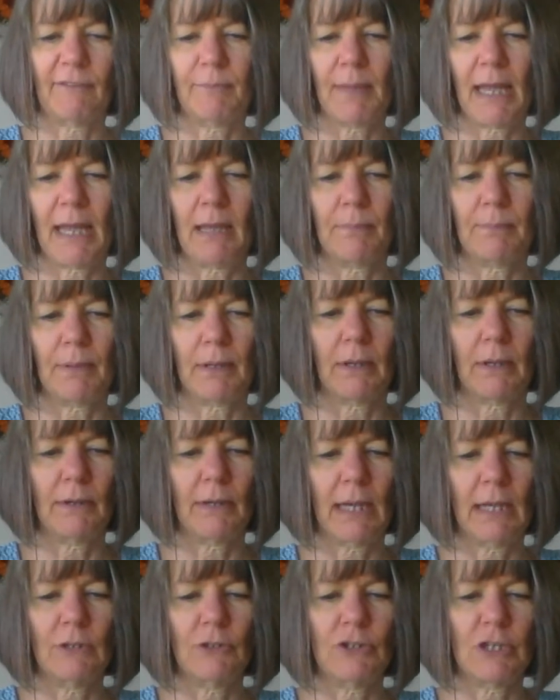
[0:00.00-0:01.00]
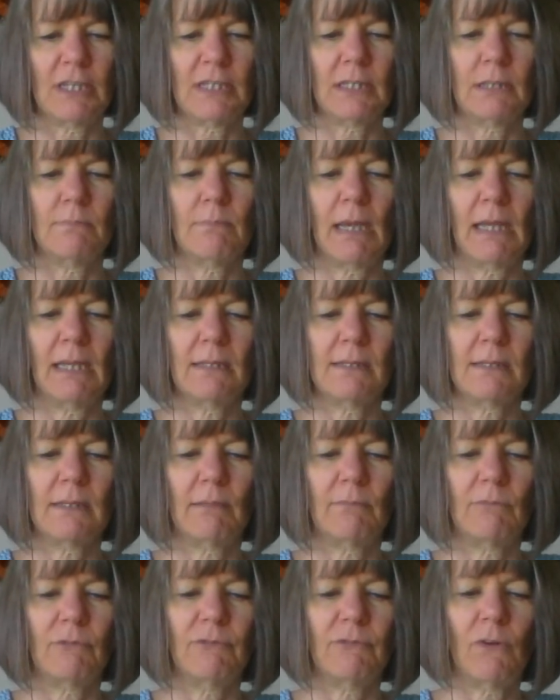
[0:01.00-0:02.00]
paper and just made
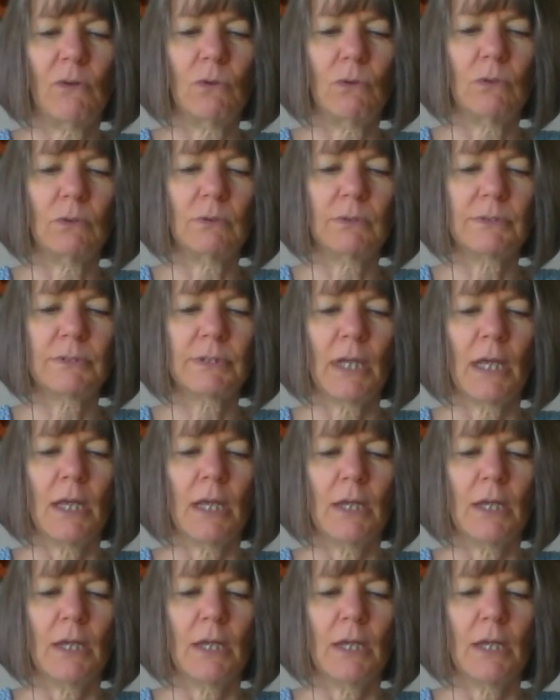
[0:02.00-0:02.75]
some folds